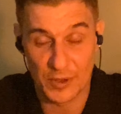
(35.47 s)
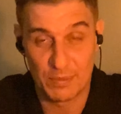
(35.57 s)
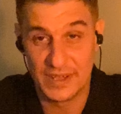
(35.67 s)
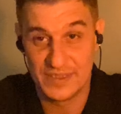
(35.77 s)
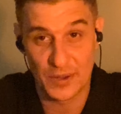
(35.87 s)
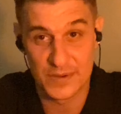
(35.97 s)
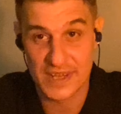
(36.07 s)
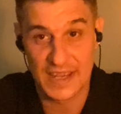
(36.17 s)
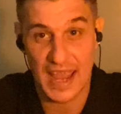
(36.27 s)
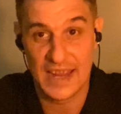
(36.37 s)
so please don't
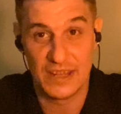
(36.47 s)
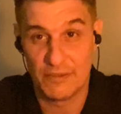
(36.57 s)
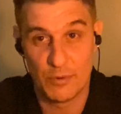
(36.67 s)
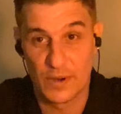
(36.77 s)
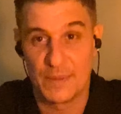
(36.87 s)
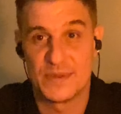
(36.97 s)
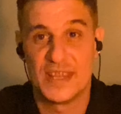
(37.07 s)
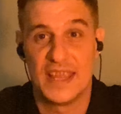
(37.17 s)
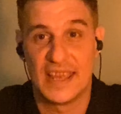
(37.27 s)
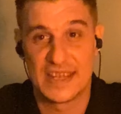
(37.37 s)
take any of what I'm
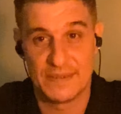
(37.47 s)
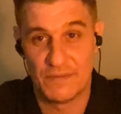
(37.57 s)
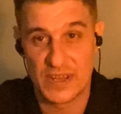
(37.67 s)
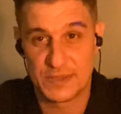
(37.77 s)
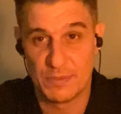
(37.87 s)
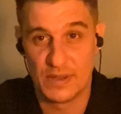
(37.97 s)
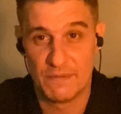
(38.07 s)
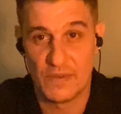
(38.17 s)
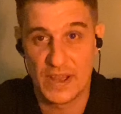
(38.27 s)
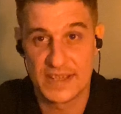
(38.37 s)
saying as investment
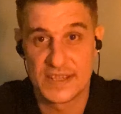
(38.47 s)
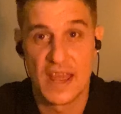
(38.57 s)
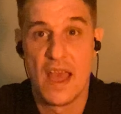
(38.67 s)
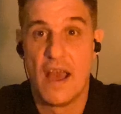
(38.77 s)
advice.